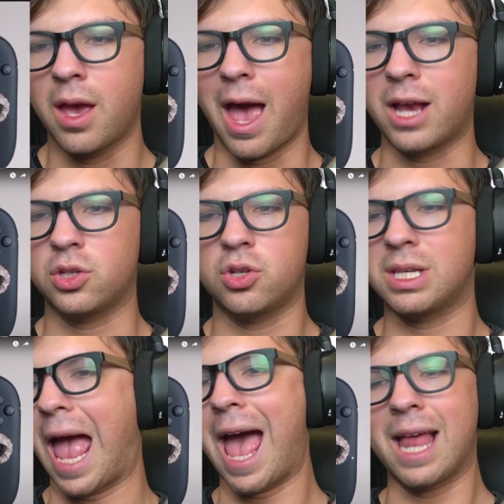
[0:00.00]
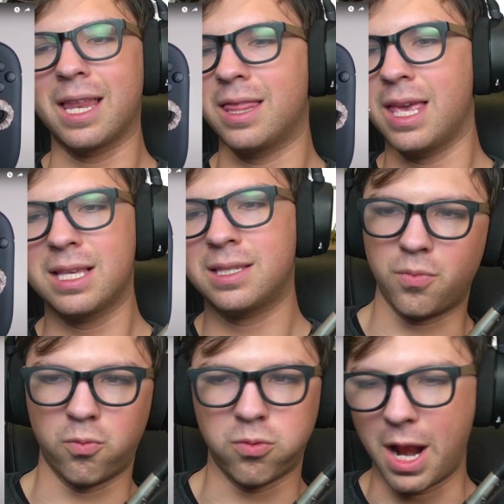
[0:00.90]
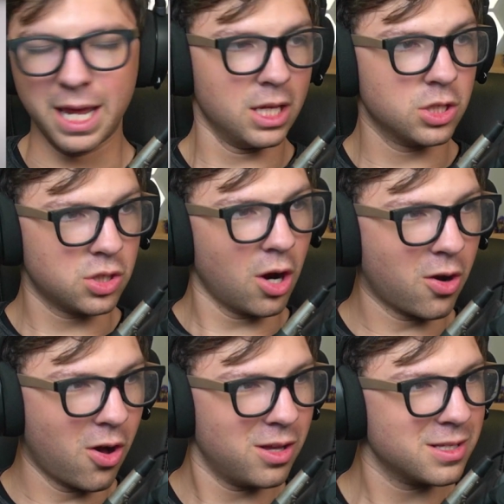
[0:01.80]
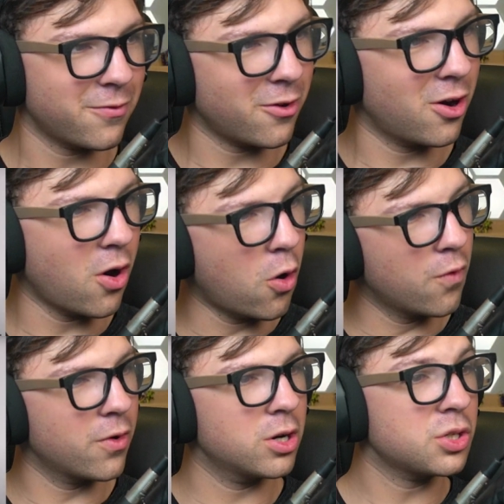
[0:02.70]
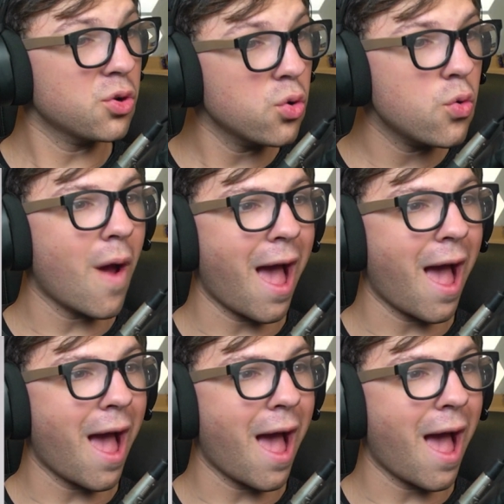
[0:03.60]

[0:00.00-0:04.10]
actually just had this running in circles for over 2